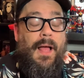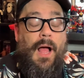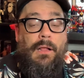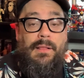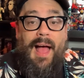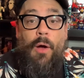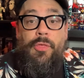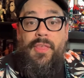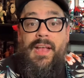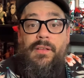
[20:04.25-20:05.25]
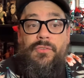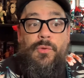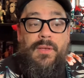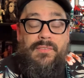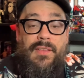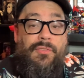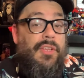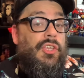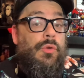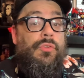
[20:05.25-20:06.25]
allow things to exist
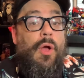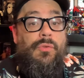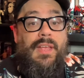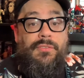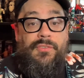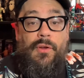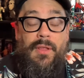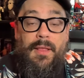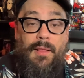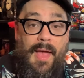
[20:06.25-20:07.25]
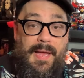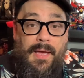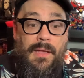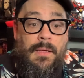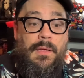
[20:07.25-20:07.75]
that you don't necessarily like,